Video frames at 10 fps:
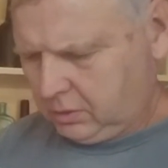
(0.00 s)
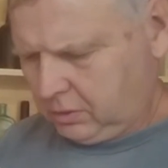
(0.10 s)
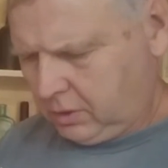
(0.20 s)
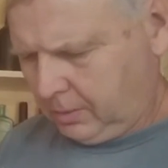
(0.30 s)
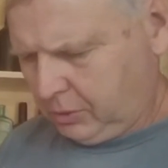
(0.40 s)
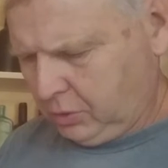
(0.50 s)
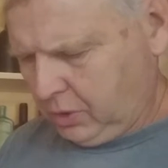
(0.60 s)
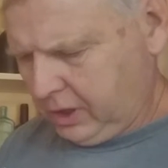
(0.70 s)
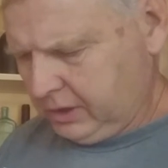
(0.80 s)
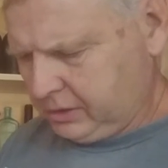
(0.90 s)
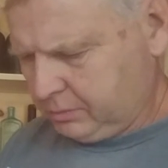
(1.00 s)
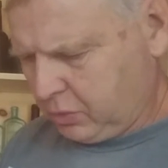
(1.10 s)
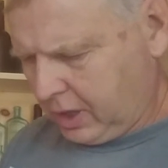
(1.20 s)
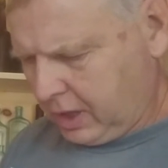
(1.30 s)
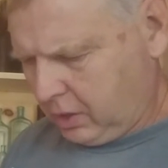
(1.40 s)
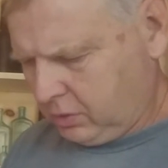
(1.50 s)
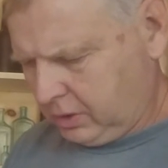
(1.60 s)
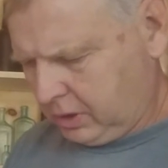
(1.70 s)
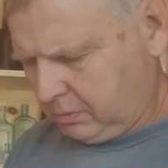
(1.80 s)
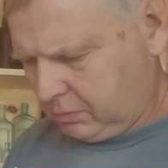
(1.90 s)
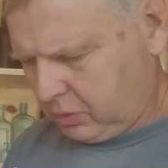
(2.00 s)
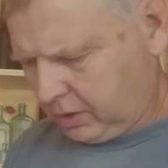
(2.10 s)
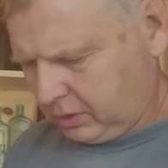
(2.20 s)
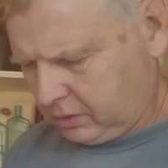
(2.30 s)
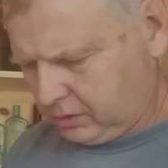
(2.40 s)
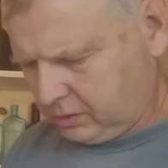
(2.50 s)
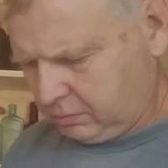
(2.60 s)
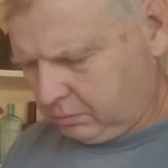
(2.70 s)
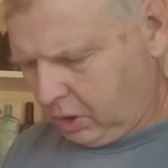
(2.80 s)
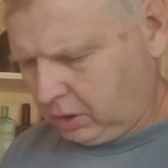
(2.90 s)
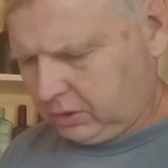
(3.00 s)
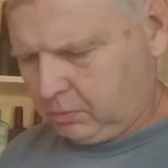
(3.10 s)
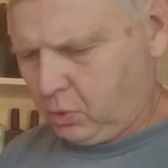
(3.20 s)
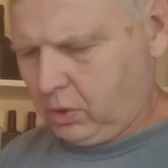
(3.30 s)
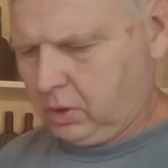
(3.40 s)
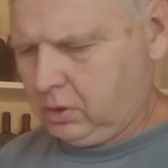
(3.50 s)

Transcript: W.H. Brown and Brothers, Baltimore.